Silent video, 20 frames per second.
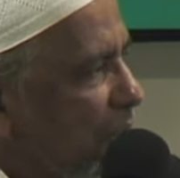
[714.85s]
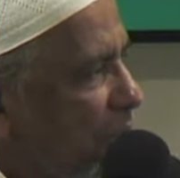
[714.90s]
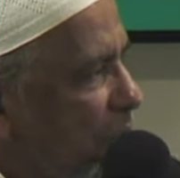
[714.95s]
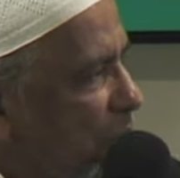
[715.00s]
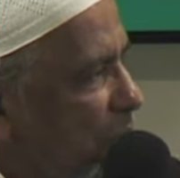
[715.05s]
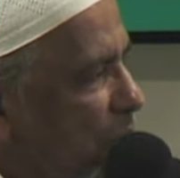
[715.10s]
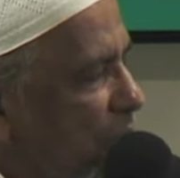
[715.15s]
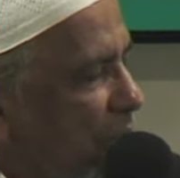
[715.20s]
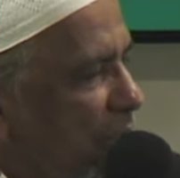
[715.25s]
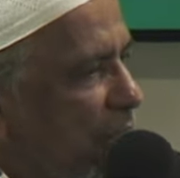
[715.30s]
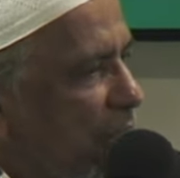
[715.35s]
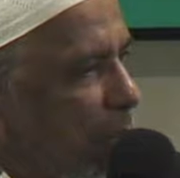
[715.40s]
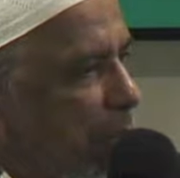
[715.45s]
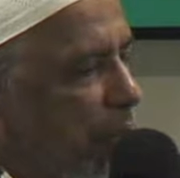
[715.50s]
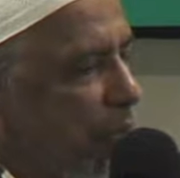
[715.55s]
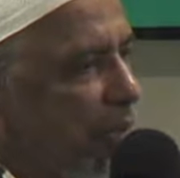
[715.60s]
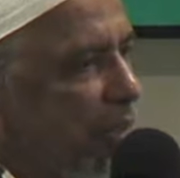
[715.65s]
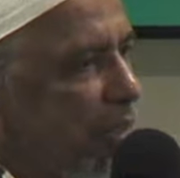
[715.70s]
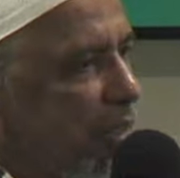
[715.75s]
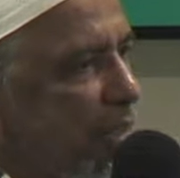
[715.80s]
with the
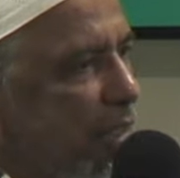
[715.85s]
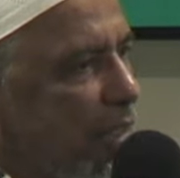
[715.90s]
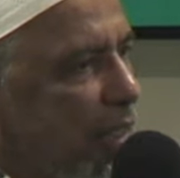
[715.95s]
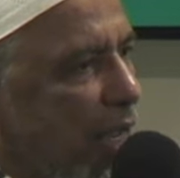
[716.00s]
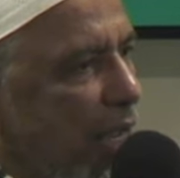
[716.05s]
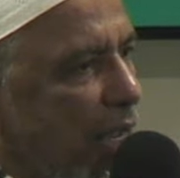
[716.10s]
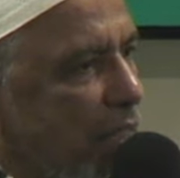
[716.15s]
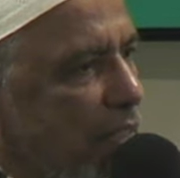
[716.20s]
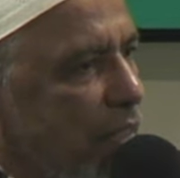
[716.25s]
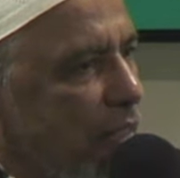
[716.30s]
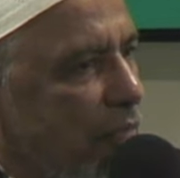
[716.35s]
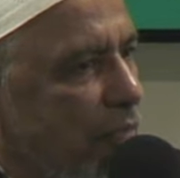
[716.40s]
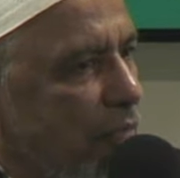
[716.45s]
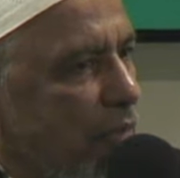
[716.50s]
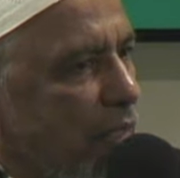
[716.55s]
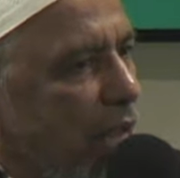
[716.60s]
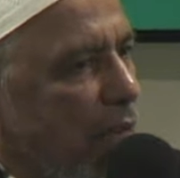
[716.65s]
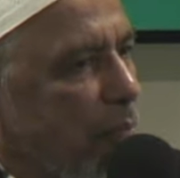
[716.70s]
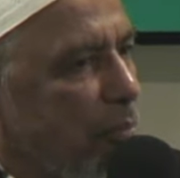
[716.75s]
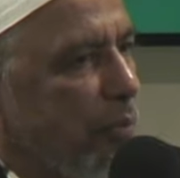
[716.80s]
person as
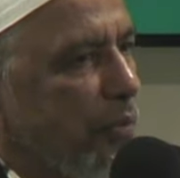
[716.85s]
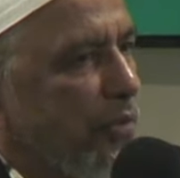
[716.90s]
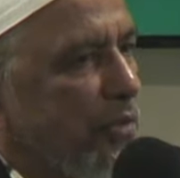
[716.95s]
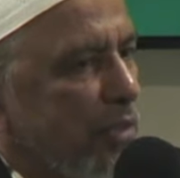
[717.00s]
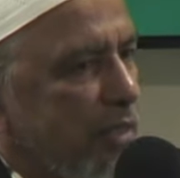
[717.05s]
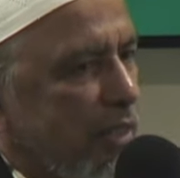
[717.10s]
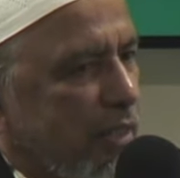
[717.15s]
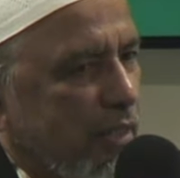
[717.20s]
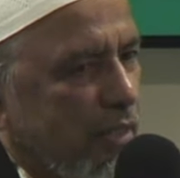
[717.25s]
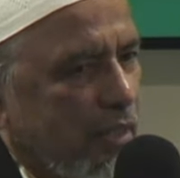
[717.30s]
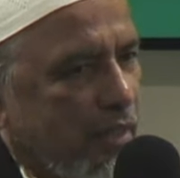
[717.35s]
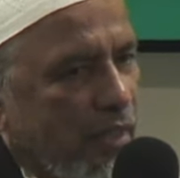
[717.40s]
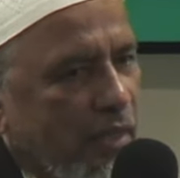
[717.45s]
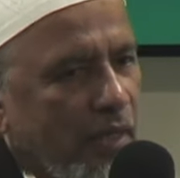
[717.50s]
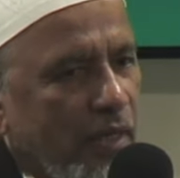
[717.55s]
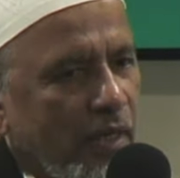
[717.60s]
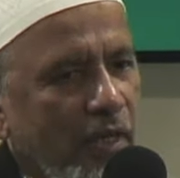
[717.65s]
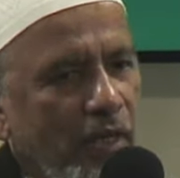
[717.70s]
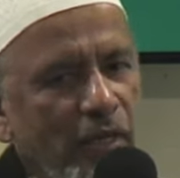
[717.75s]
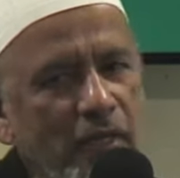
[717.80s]
if that
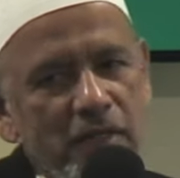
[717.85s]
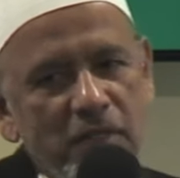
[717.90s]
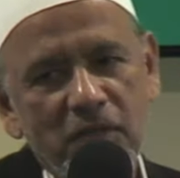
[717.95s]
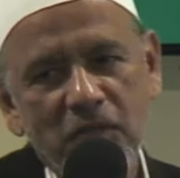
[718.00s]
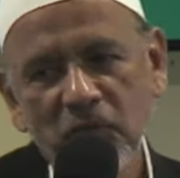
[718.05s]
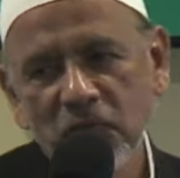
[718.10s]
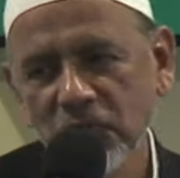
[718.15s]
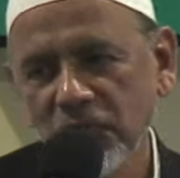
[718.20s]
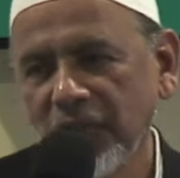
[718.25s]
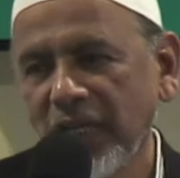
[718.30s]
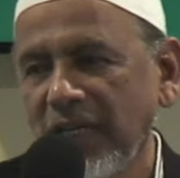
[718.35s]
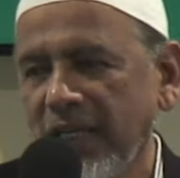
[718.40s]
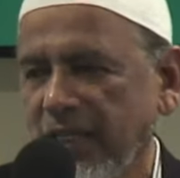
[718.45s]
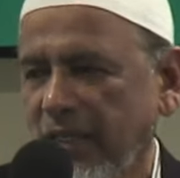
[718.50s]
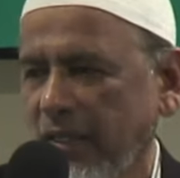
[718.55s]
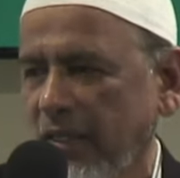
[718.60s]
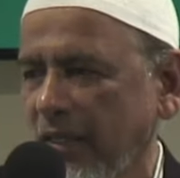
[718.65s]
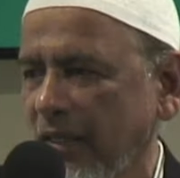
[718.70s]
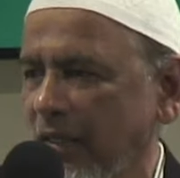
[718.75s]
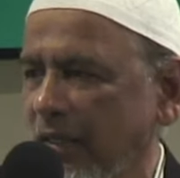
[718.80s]
person is
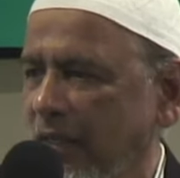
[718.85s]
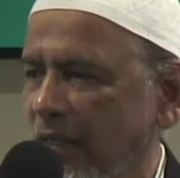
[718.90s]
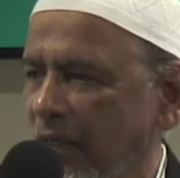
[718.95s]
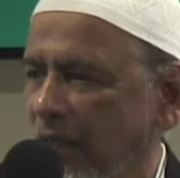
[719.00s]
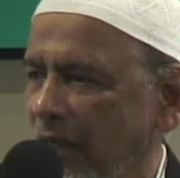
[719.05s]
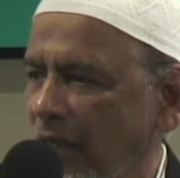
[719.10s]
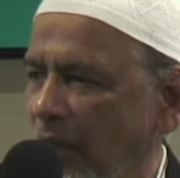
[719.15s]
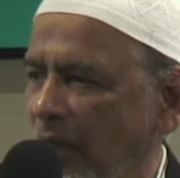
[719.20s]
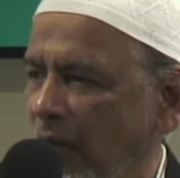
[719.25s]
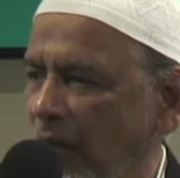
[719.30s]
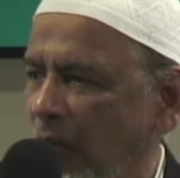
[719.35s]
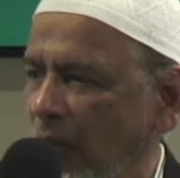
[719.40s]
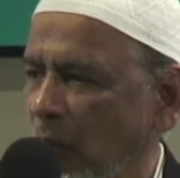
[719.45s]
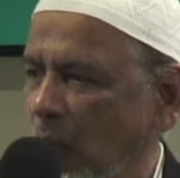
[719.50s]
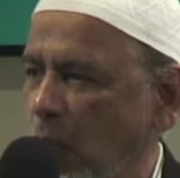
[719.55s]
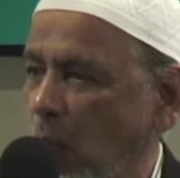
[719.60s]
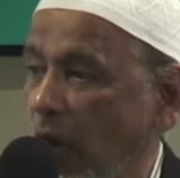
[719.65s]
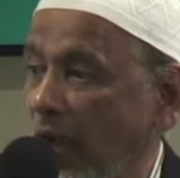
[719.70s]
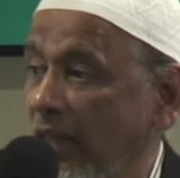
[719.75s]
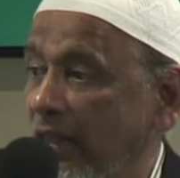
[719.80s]
really
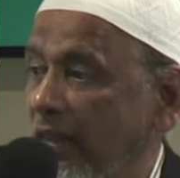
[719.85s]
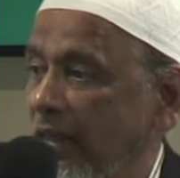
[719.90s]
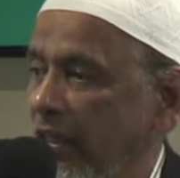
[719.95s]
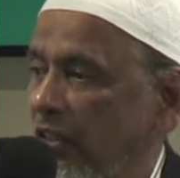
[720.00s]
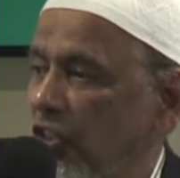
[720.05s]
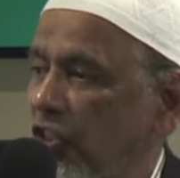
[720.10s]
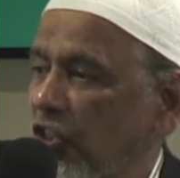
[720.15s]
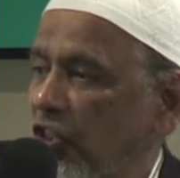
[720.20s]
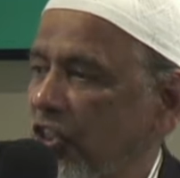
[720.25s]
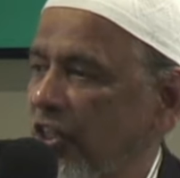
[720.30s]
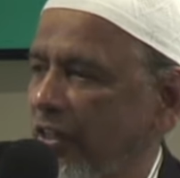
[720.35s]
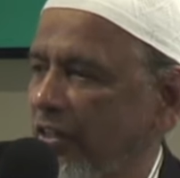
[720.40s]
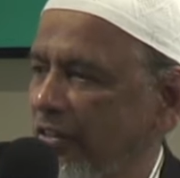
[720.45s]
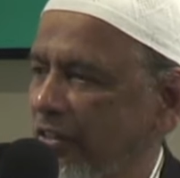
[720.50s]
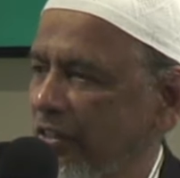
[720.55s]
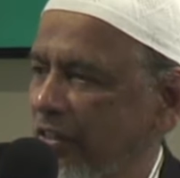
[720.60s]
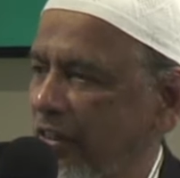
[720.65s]
one that shares the